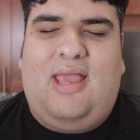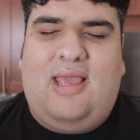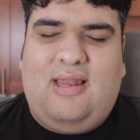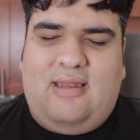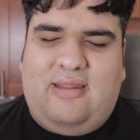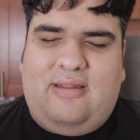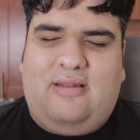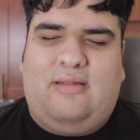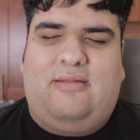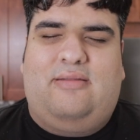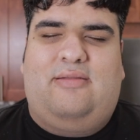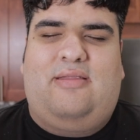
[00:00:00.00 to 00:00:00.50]
And
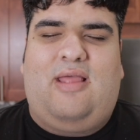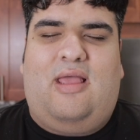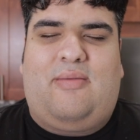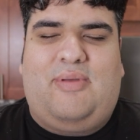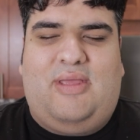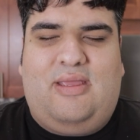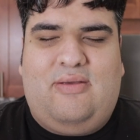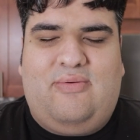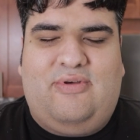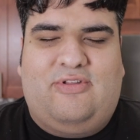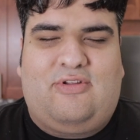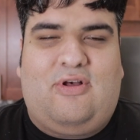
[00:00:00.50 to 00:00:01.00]
Little
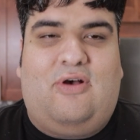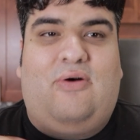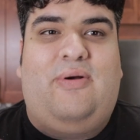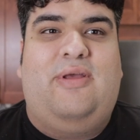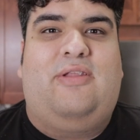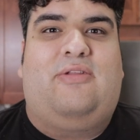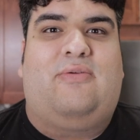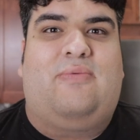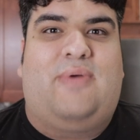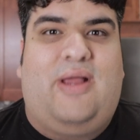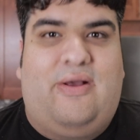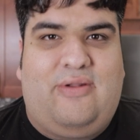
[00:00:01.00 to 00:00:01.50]
Debbie was
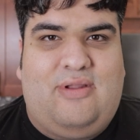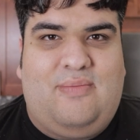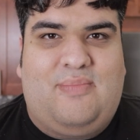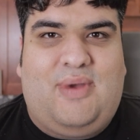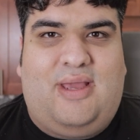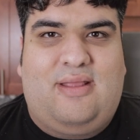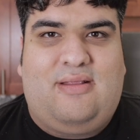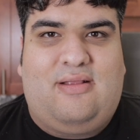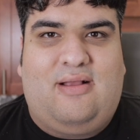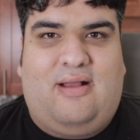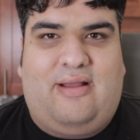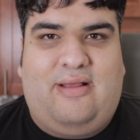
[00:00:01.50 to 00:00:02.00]
always around in
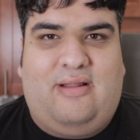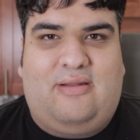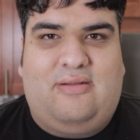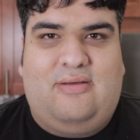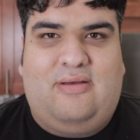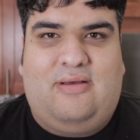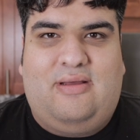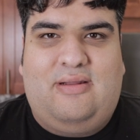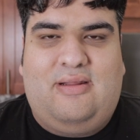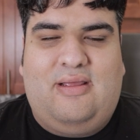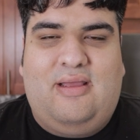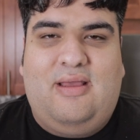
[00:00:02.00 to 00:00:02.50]
my
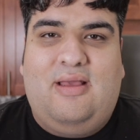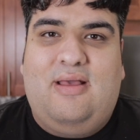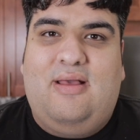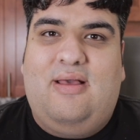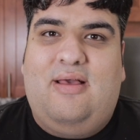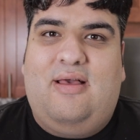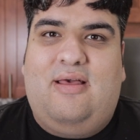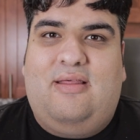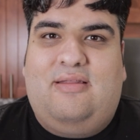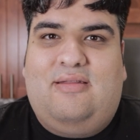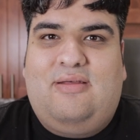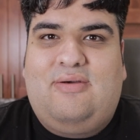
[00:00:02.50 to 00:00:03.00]
childhood,
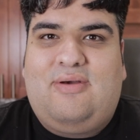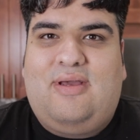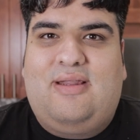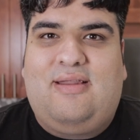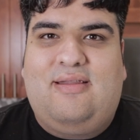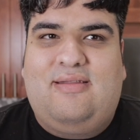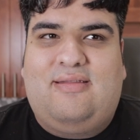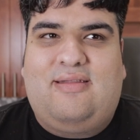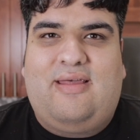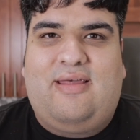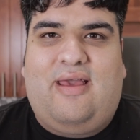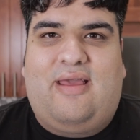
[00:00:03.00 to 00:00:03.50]
so I
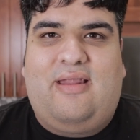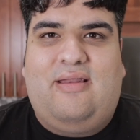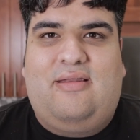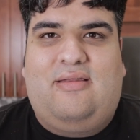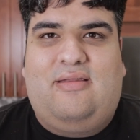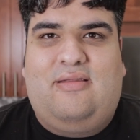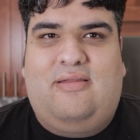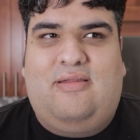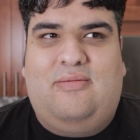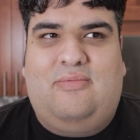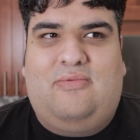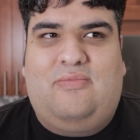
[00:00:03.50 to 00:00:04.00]
decided
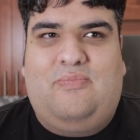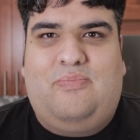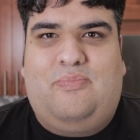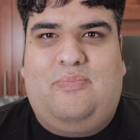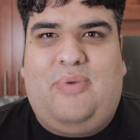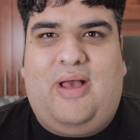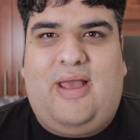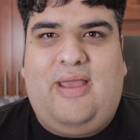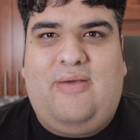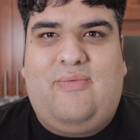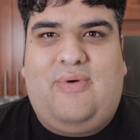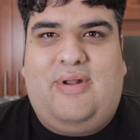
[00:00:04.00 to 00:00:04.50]
to
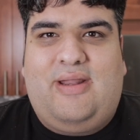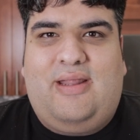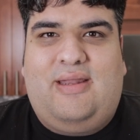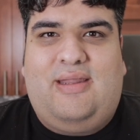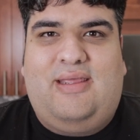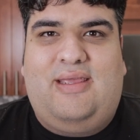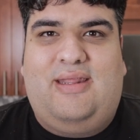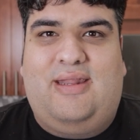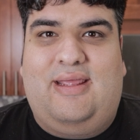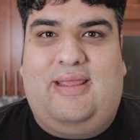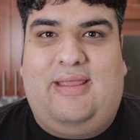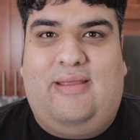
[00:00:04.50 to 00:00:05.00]
buy one and
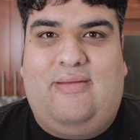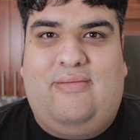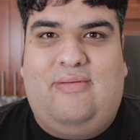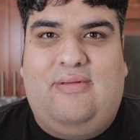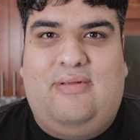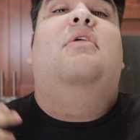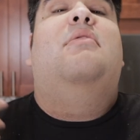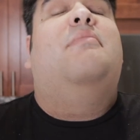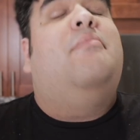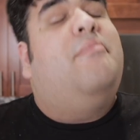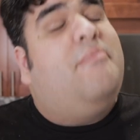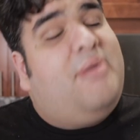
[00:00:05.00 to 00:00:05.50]
eat it.
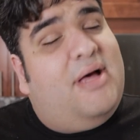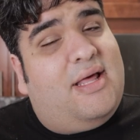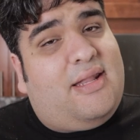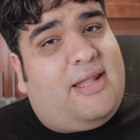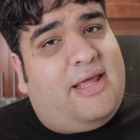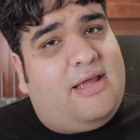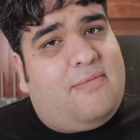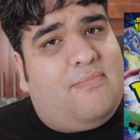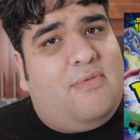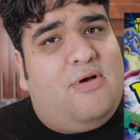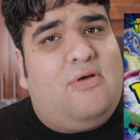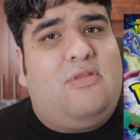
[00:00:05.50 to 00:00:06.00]
But
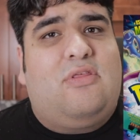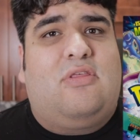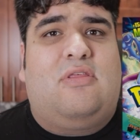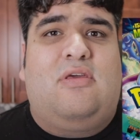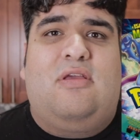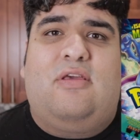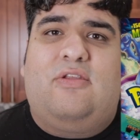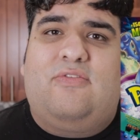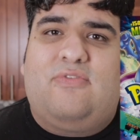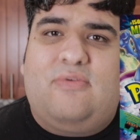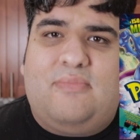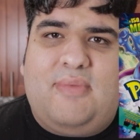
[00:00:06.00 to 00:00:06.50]
like most
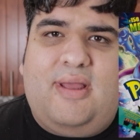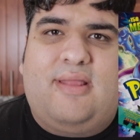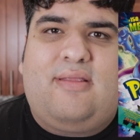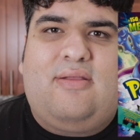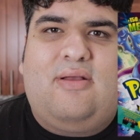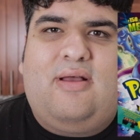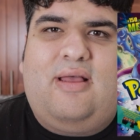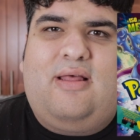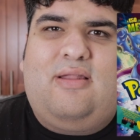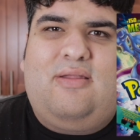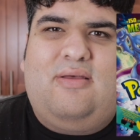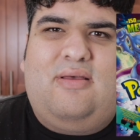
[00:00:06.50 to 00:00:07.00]
things from my
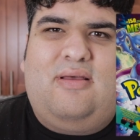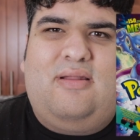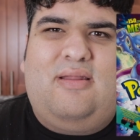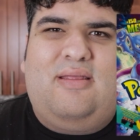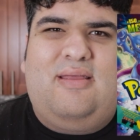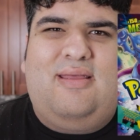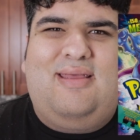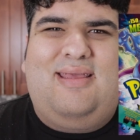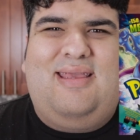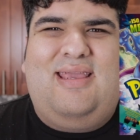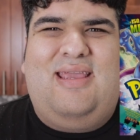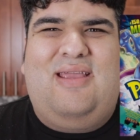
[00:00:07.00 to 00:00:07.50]
childhood,
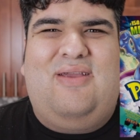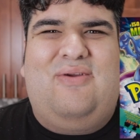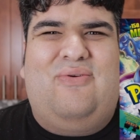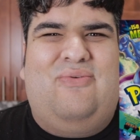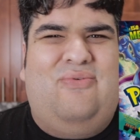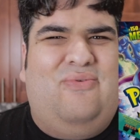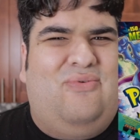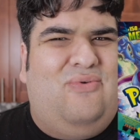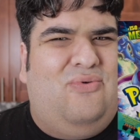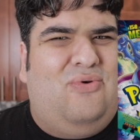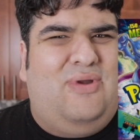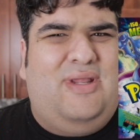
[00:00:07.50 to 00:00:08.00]
it
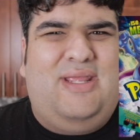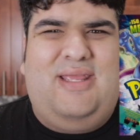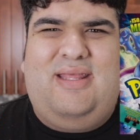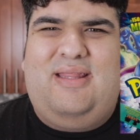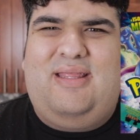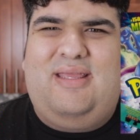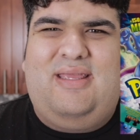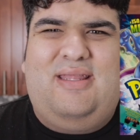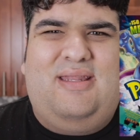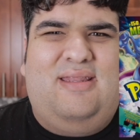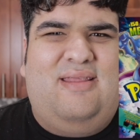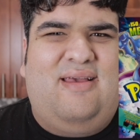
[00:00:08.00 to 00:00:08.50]

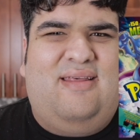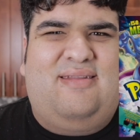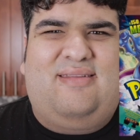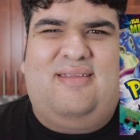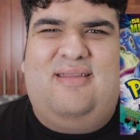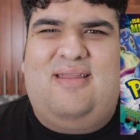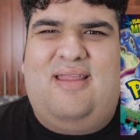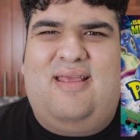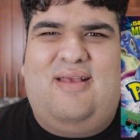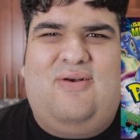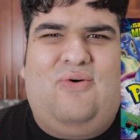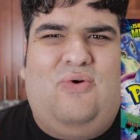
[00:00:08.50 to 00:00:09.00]
really
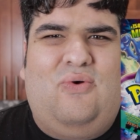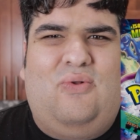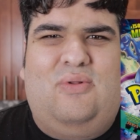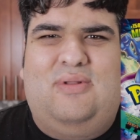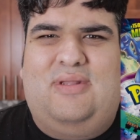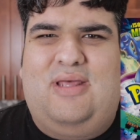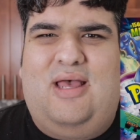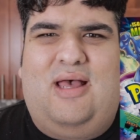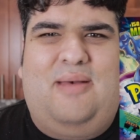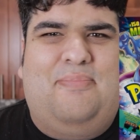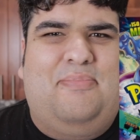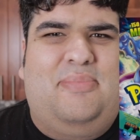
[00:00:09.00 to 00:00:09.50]
doesn't hold
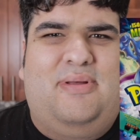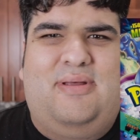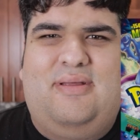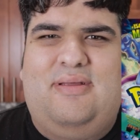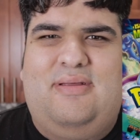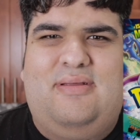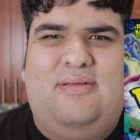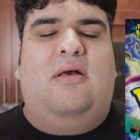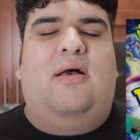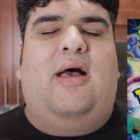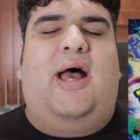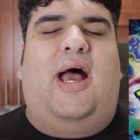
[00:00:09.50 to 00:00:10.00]
up.
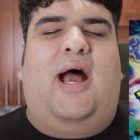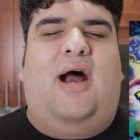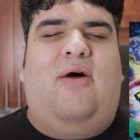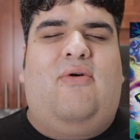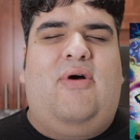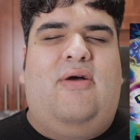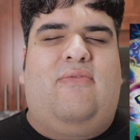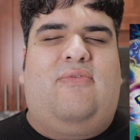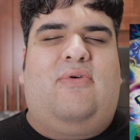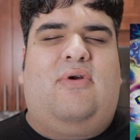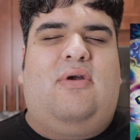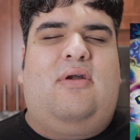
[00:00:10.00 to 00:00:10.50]

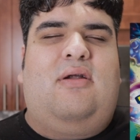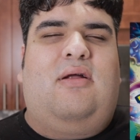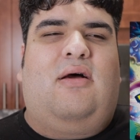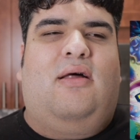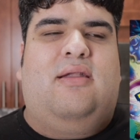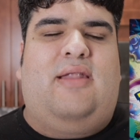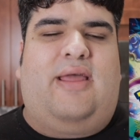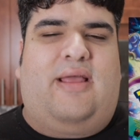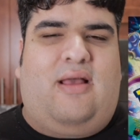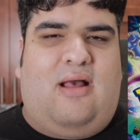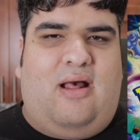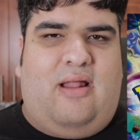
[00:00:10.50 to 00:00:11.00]
However,
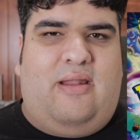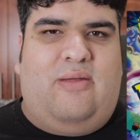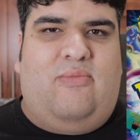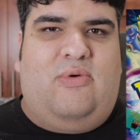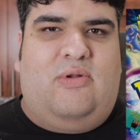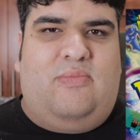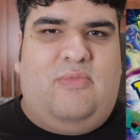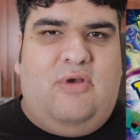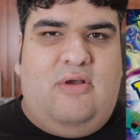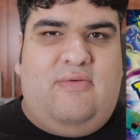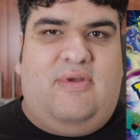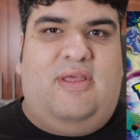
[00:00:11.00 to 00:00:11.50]
unlike Hollywood
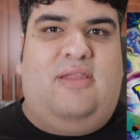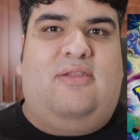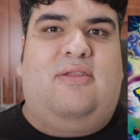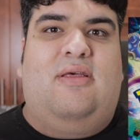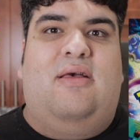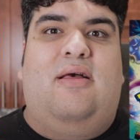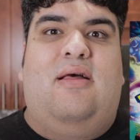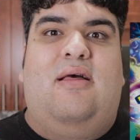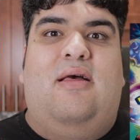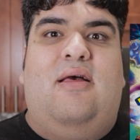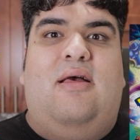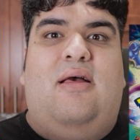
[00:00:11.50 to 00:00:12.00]
movies,
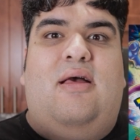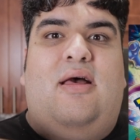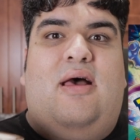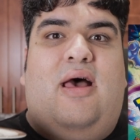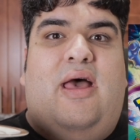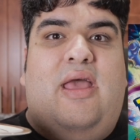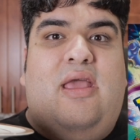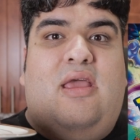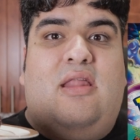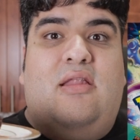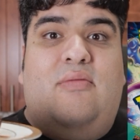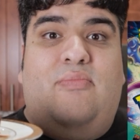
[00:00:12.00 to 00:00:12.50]

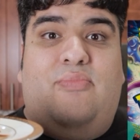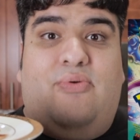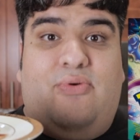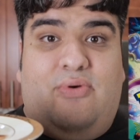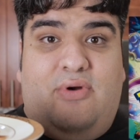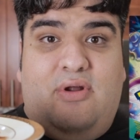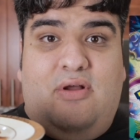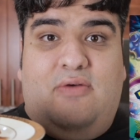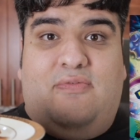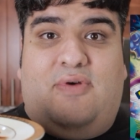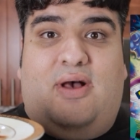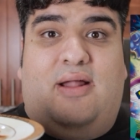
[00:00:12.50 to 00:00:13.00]
I can
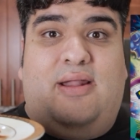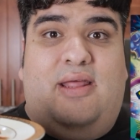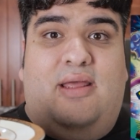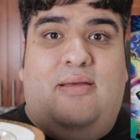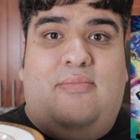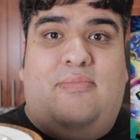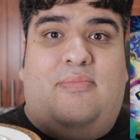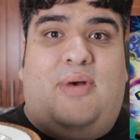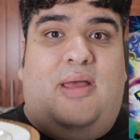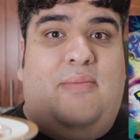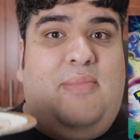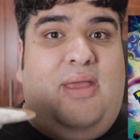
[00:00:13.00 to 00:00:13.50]
improve on
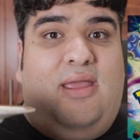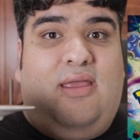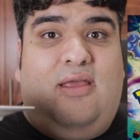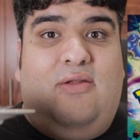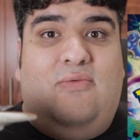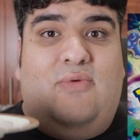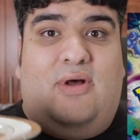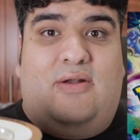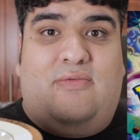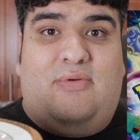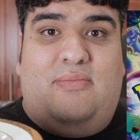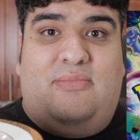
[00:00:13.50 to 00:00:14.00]
it by making
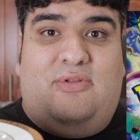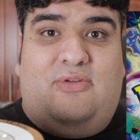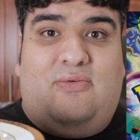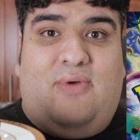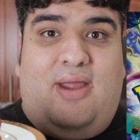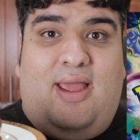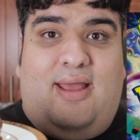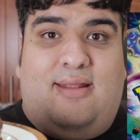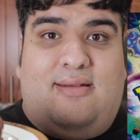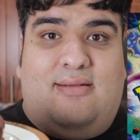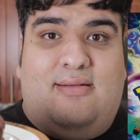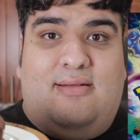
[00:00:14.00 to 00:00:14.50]
one from
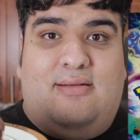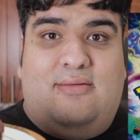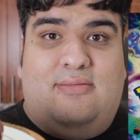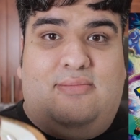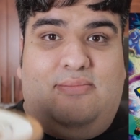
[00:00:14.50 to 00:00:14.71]
scratch.